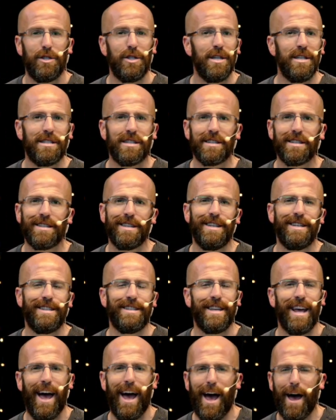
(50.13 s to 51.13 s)
Jesus
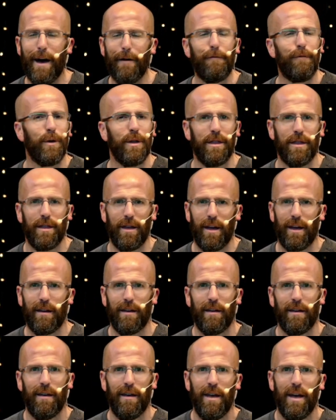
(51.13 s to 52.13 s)
is everything.
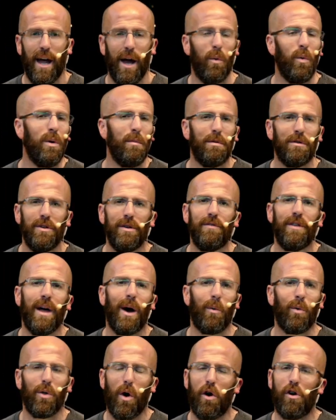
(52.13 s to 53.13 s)
And we believe
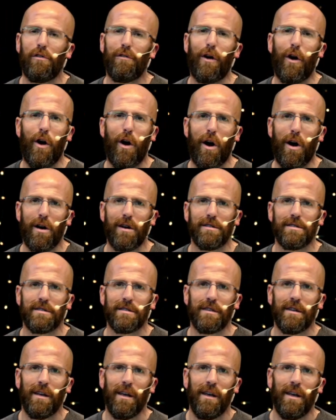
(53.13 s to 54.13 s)
that with all of our
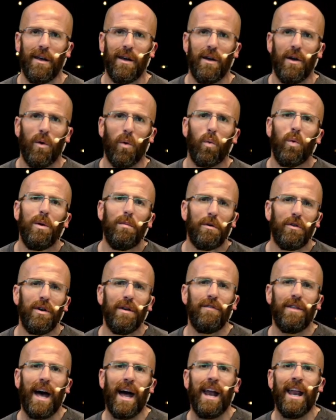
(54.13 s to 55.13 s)
hearts. We
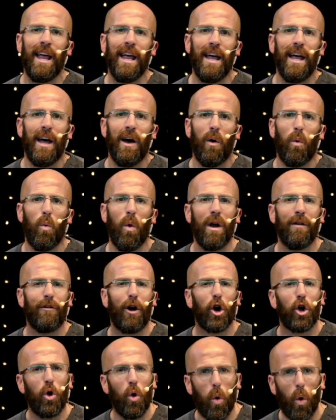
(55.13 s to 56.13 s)
believe that one
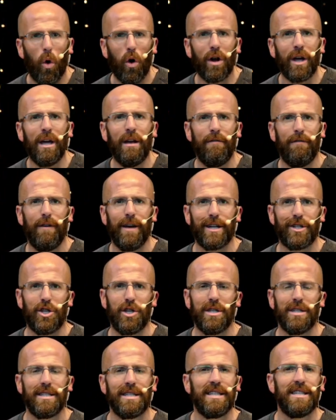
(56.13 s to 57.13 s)
of our core
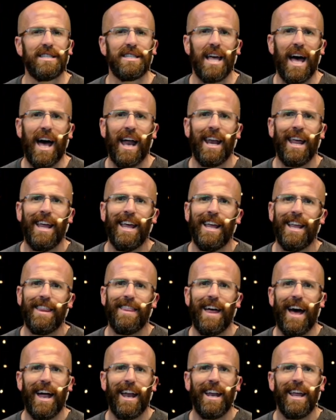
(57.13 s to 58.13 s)
convictions is that
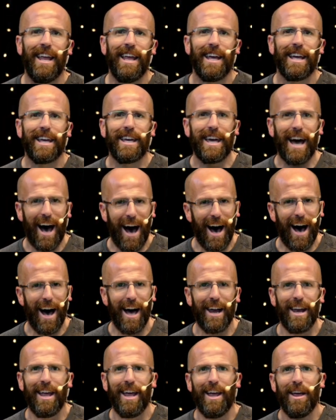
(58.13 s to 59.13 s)

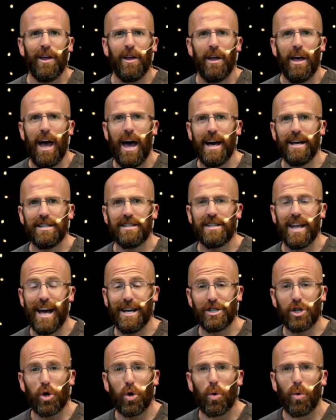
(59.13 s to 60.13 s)
God
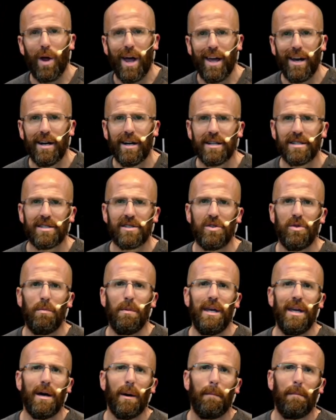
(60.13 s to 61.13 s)
has created us to
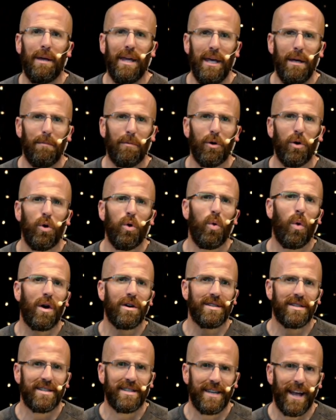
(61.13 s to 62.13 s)
be a people who
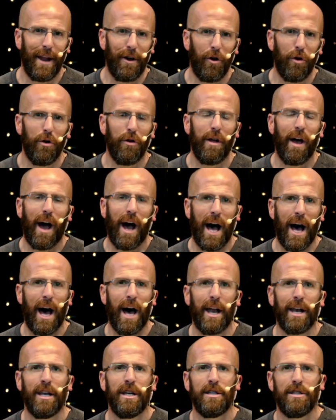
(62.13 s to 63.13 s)
are centered
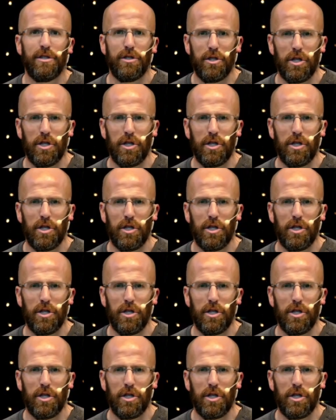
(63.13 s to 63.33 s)
on